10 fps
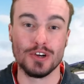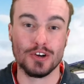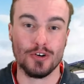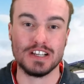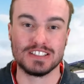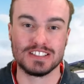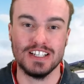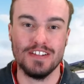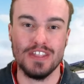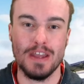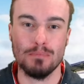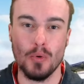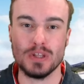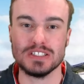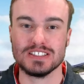increase that
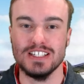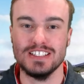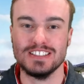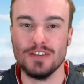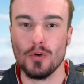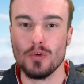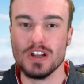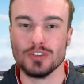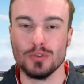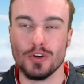points differential.